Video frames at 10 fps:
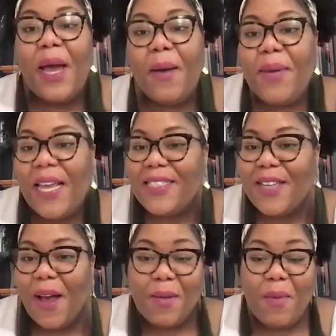Up next,
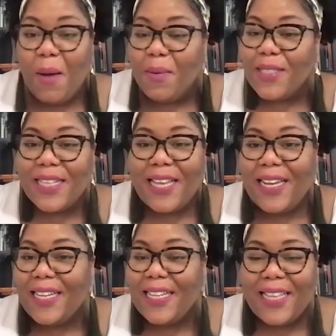y'all, and I'm almost at the
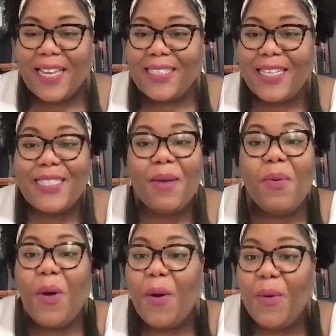end of the list, is a
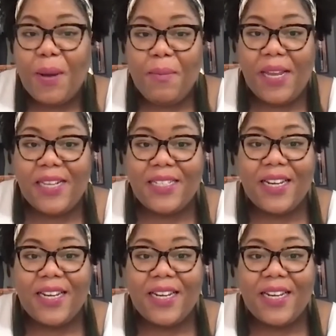program manager.